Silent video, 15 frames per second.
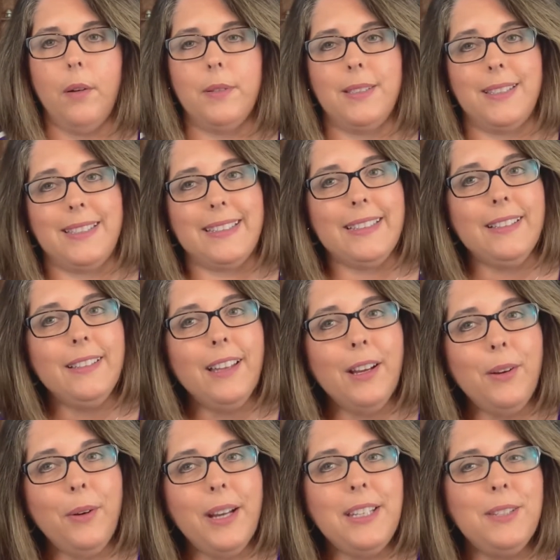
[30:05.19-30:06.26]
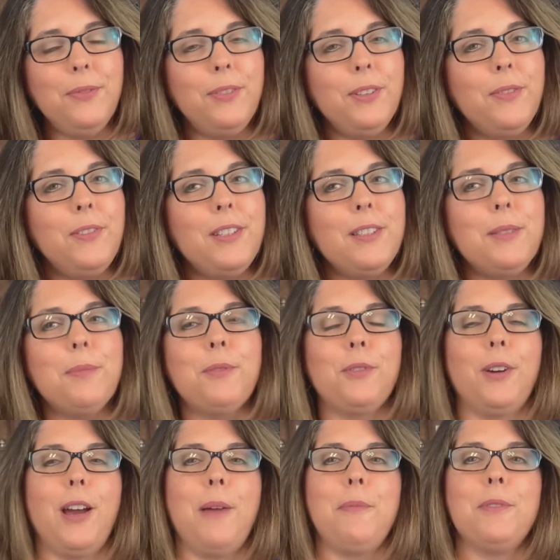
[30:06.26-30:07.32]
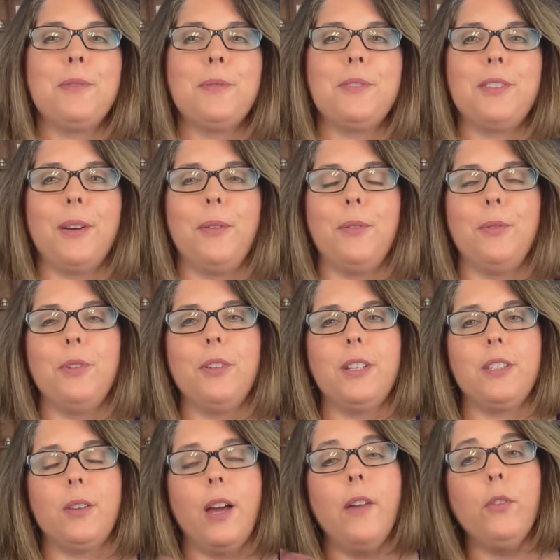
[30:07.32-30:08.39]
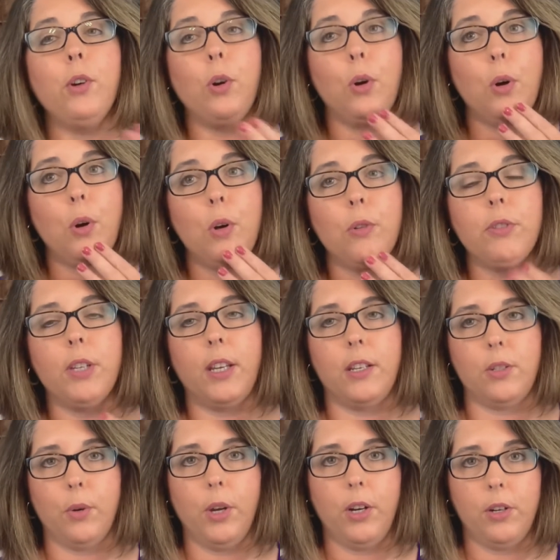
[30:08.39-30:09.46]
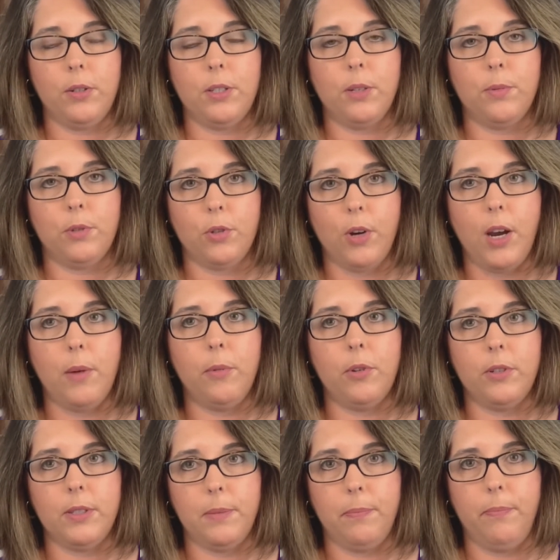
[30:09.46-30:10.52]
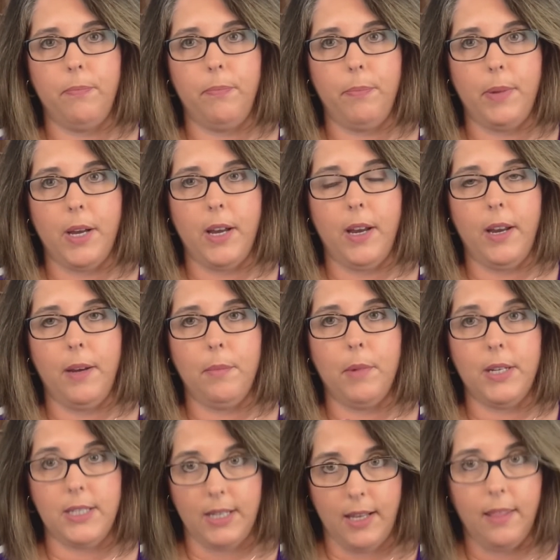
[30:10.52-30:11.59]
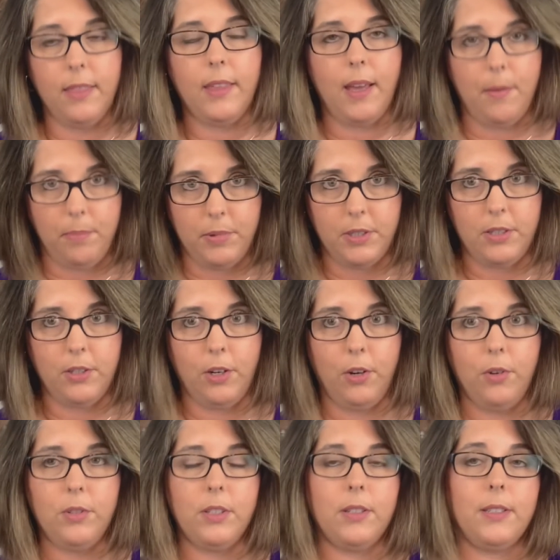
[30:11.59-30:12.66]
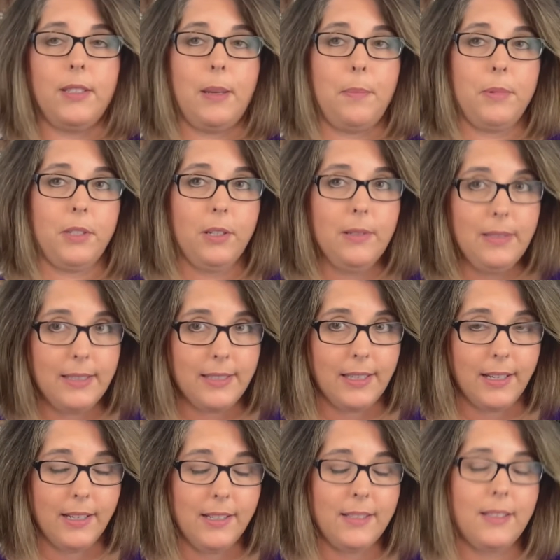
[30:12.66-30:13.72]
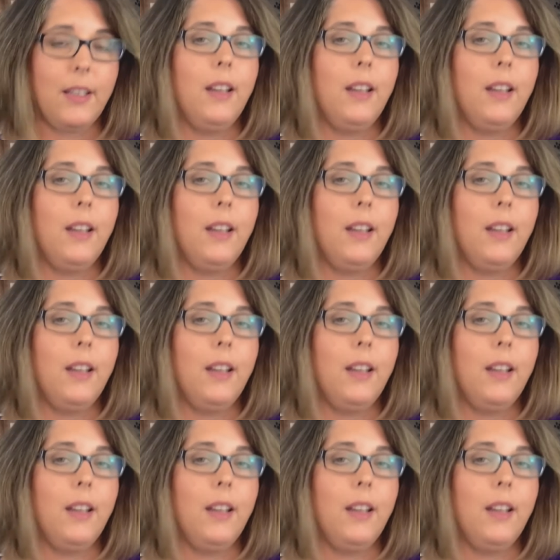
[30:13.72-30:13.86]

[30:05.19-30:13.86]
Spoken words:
Still not quite to 50 subscribers, which I would really, so I have a goal to get to 100 subscribers by my 10th episode. So this is episode 6.